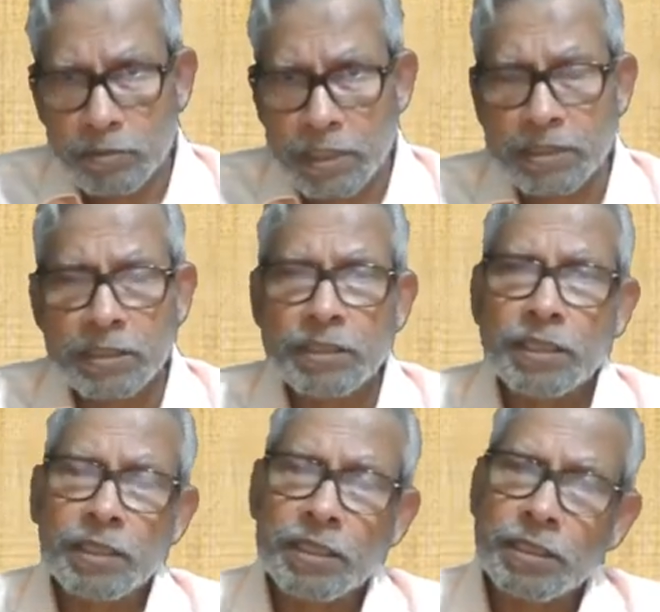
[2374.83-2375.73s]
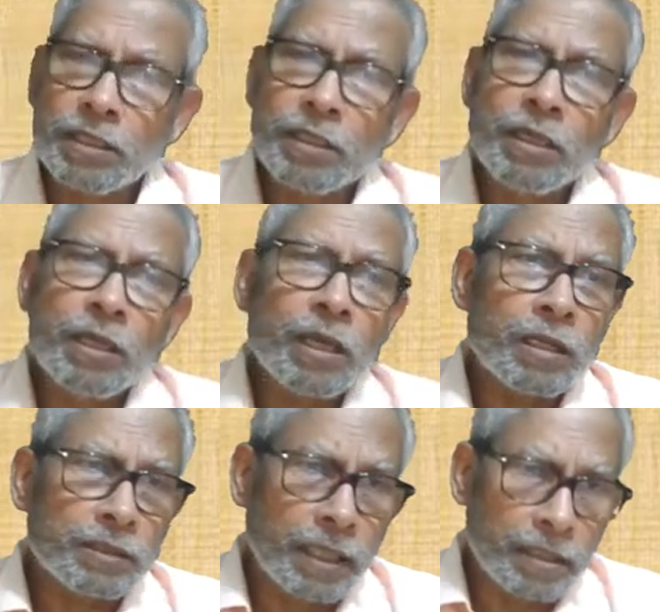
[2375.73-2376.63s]
Christianity,
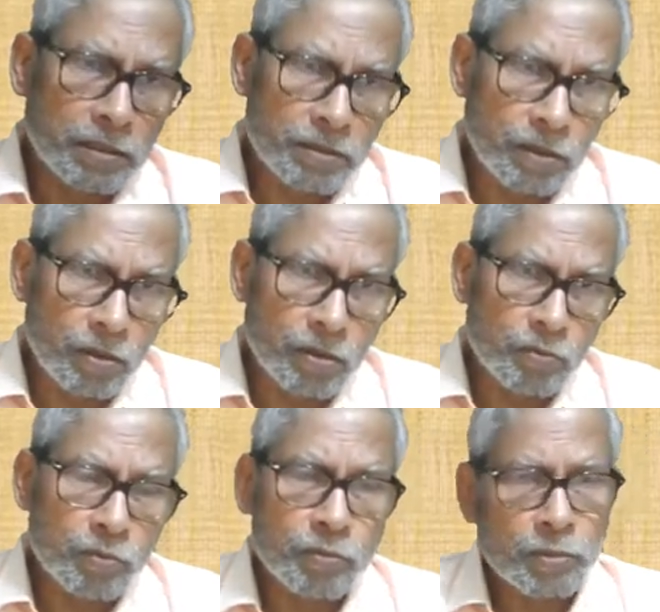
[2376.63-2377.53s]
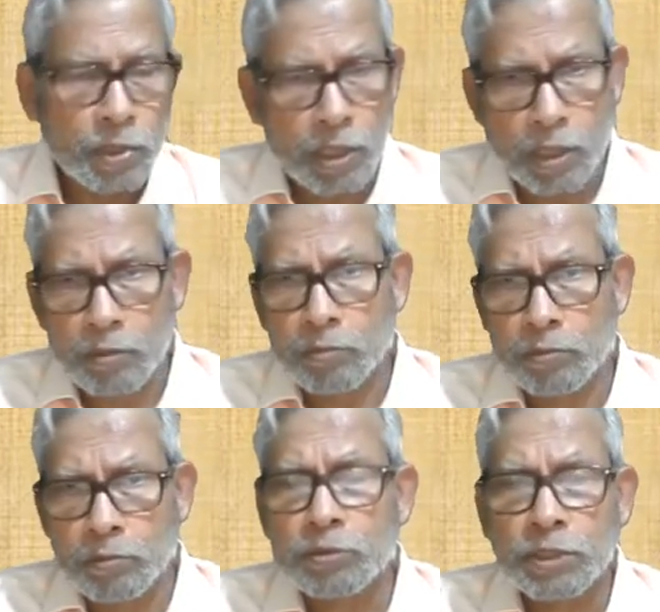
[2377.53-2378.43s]
then your
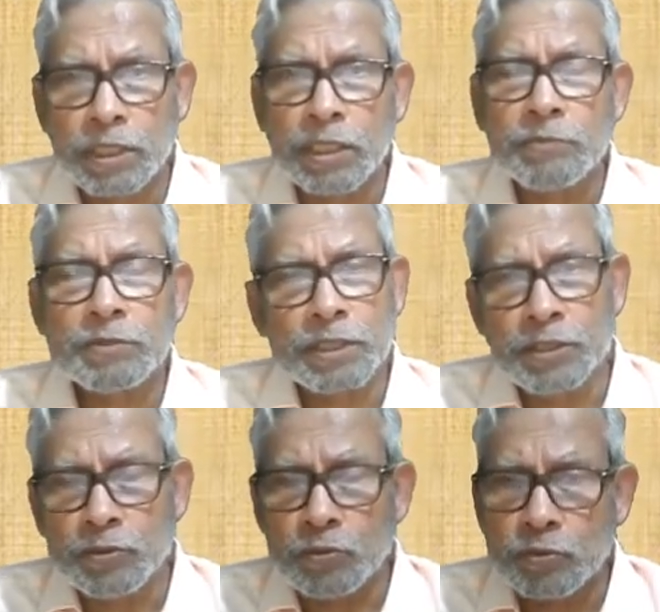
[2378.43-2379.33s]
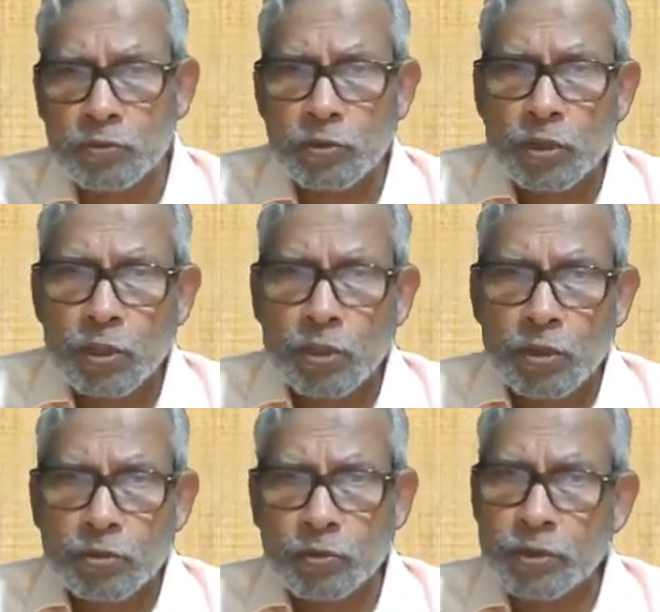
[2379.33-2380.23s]
Muslims, Hindus,
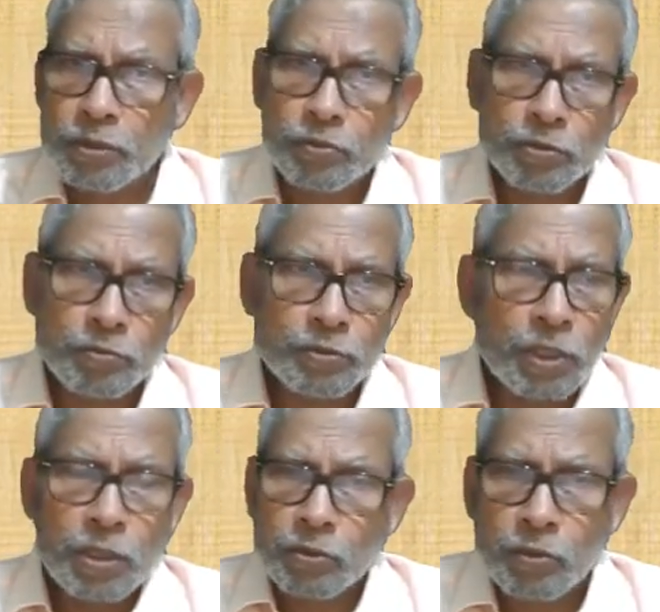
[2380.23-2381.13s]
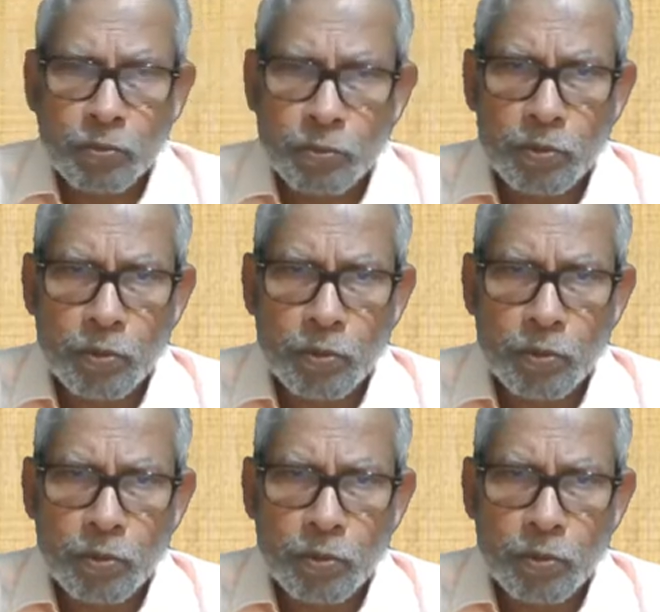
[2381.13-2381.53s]
Hinduism, so